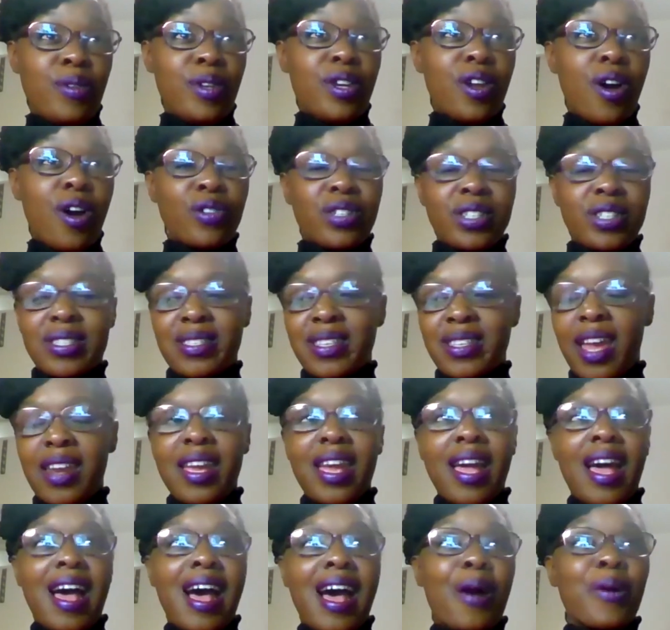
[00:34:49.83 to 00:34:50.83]
You know, just
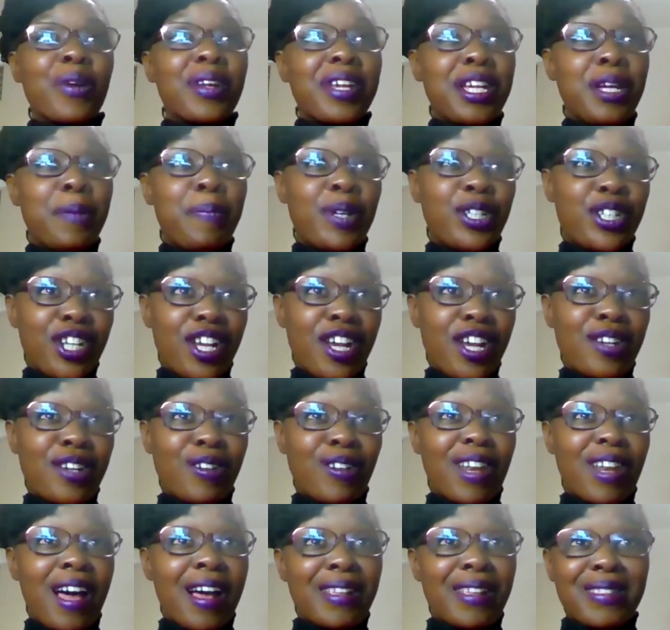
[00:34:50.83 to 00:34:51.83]
get it out. Keep a journal,